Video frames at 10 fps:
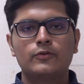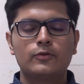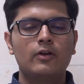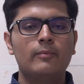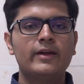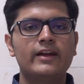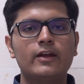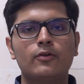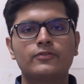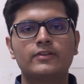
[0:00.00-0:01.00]
So you will be
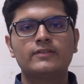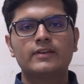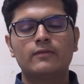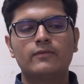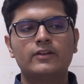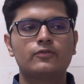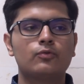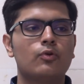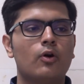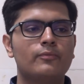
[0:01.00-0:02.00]
getting questions in which
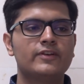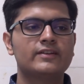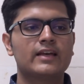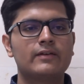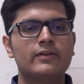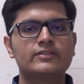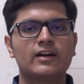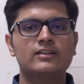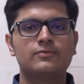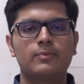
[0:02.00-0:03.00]
two objects having
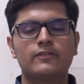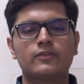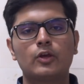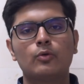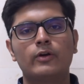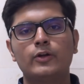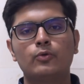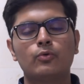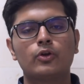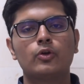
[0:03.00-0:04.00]
charge plus Q and
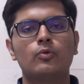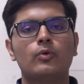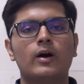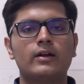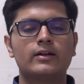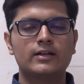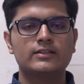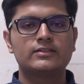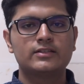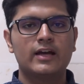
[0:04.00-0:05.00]
2Q are
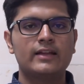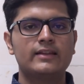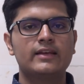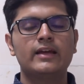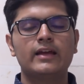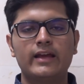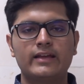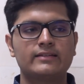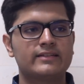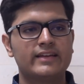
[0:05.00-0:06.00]
touched and they
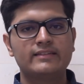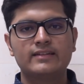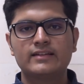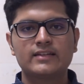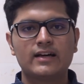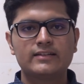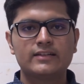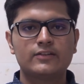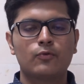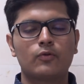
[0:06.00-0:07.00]
exchange their
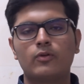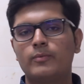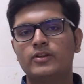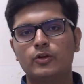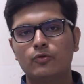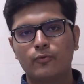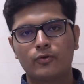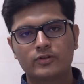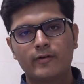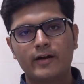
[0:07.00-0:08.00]
charges. What will be the new
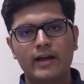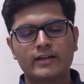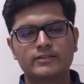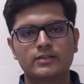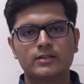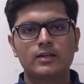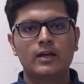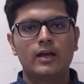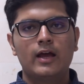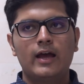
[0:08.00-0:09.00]
force of attraction?
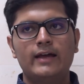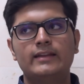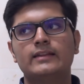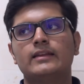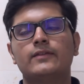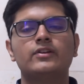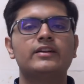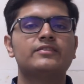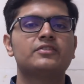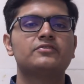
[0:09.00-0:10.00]
And if the
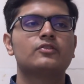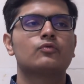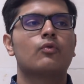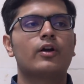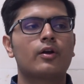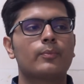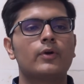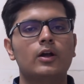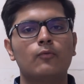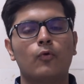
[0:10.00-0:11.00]
distance is
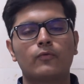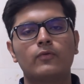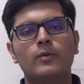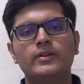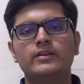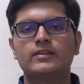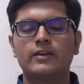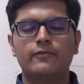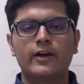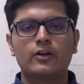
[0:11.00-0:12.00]
quadrupled, what will be the
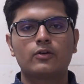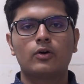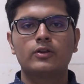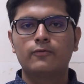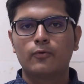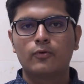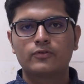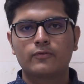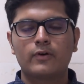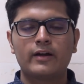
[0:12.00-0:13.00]
effect on the
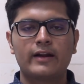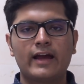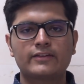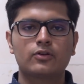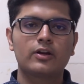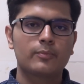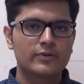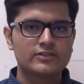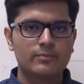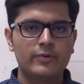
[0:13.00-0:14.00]
force of attraction or
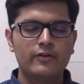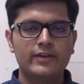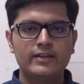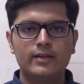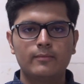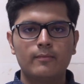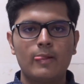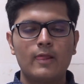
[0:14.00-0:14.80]
repulsion between them?